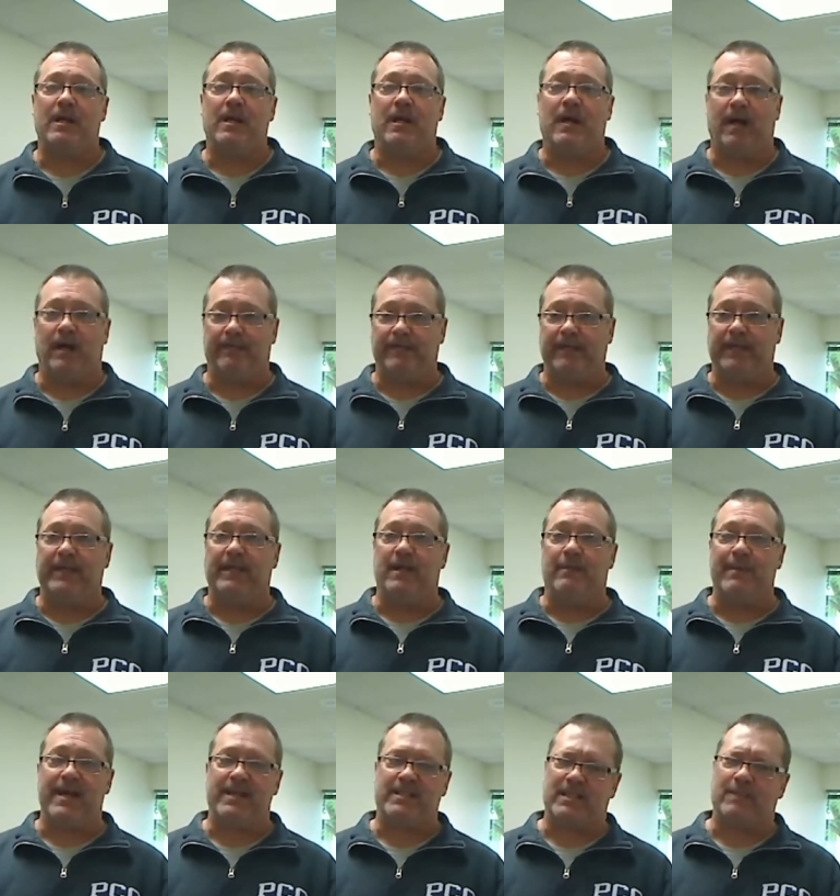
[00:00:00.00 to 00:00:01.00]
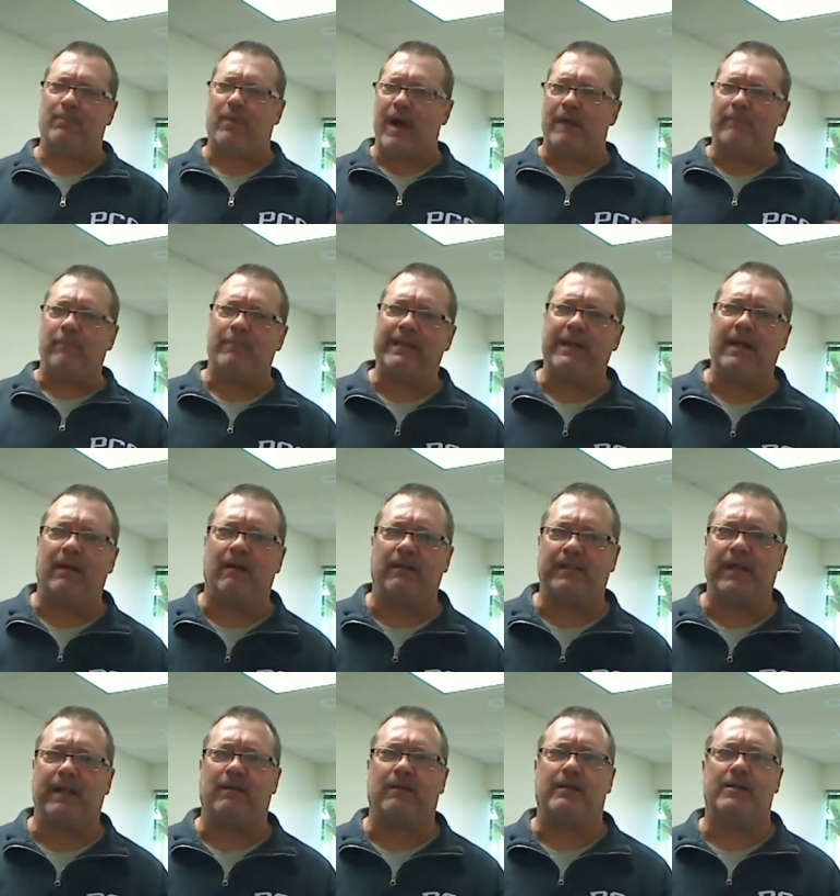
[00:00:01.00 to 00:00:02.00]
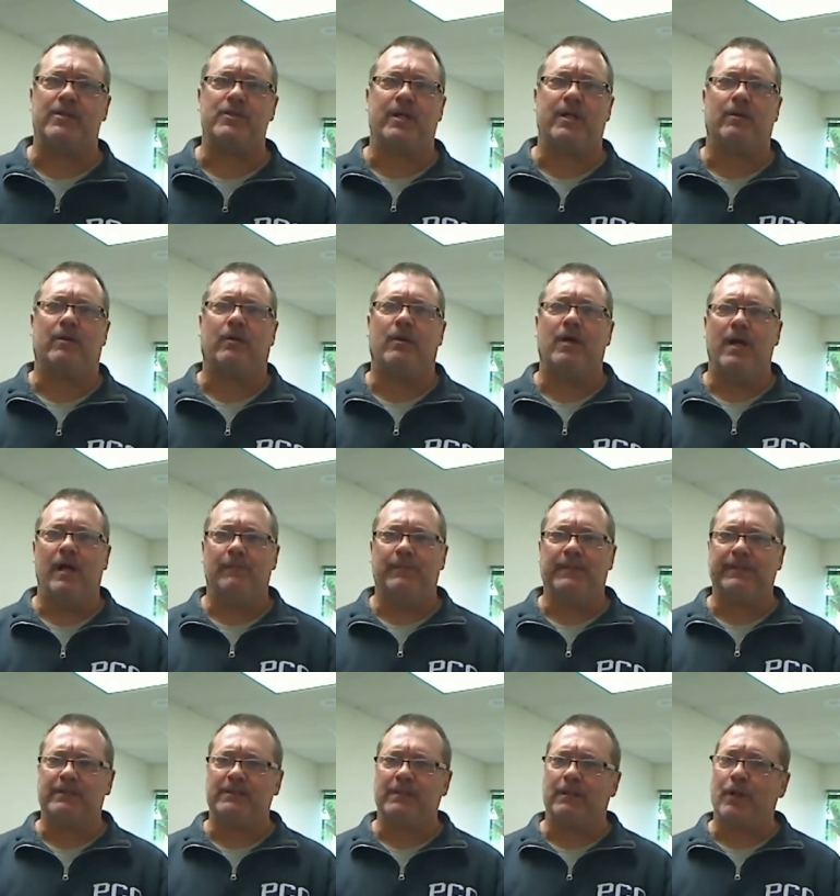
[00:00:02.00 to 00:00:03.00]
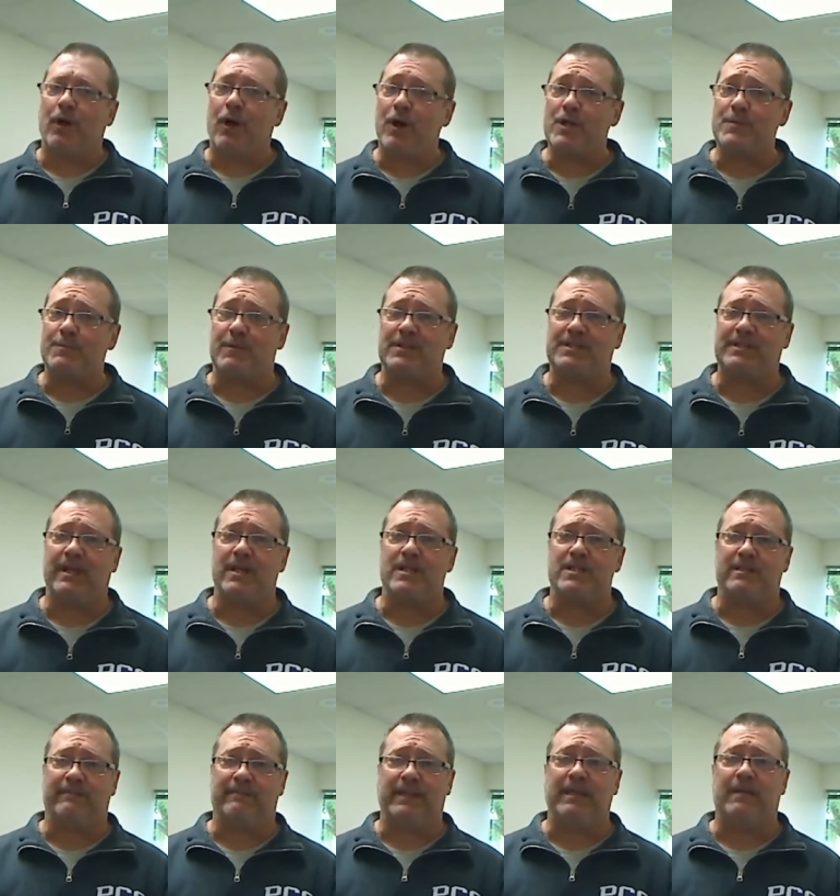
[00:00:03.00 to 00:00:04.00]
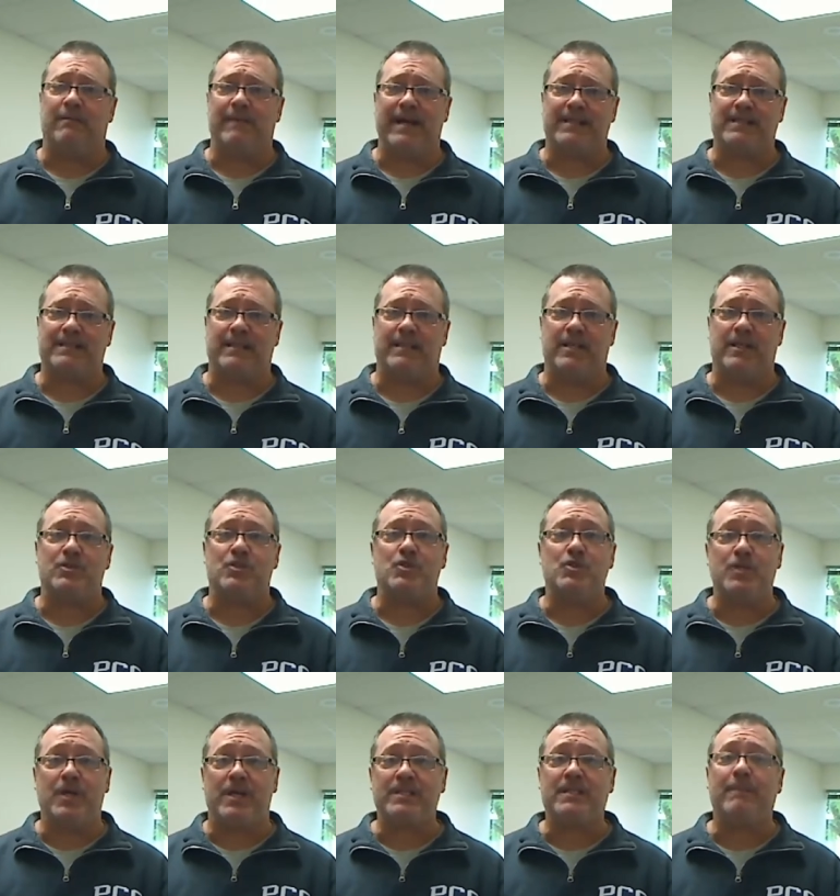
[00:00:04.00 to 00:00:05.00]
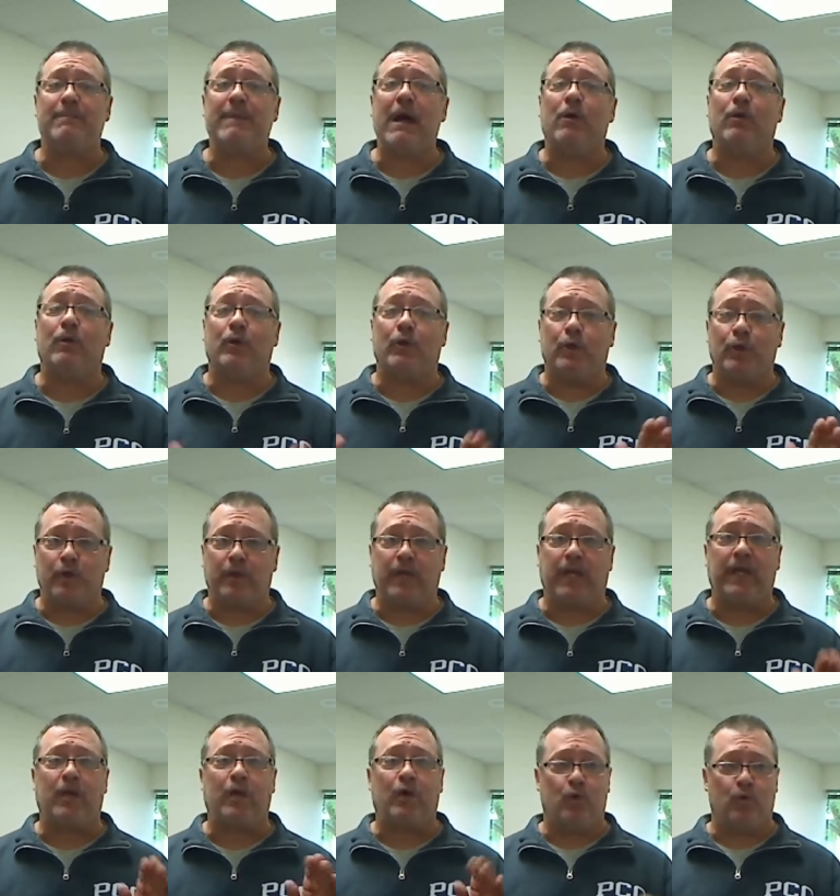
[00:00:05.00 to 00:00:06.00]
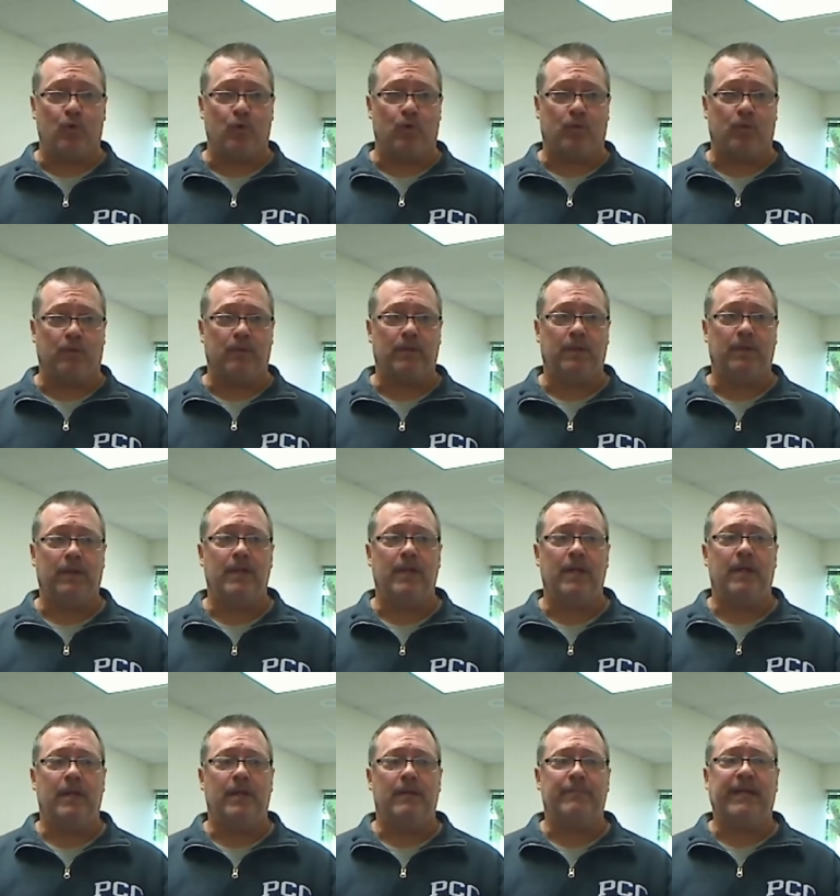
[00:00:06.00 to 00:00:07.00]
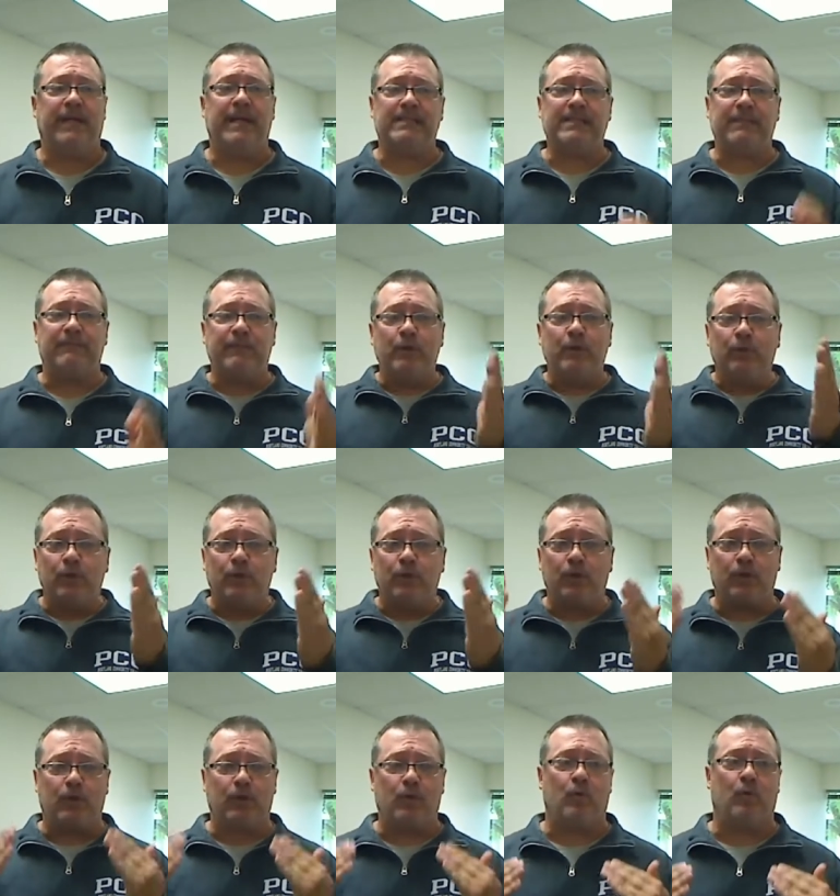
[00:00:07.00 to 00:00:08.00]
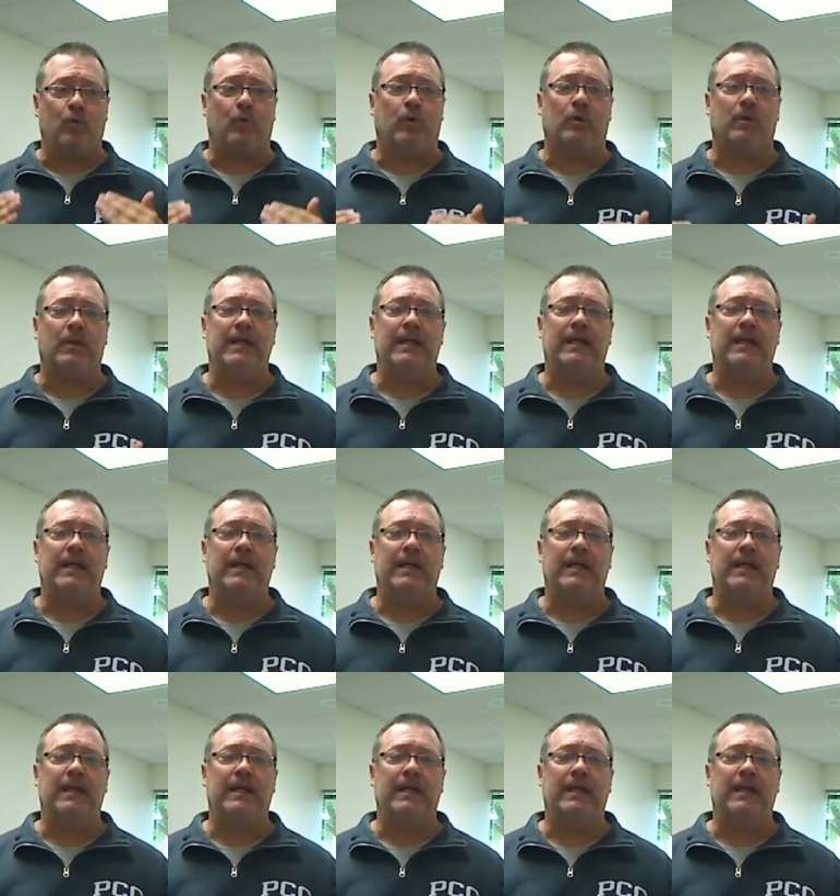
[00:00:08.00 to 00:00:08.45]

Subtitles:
of EMS, and probably healthcare in general, but there's a large percentage of EMS that is just about looking cool. Because if you look cool,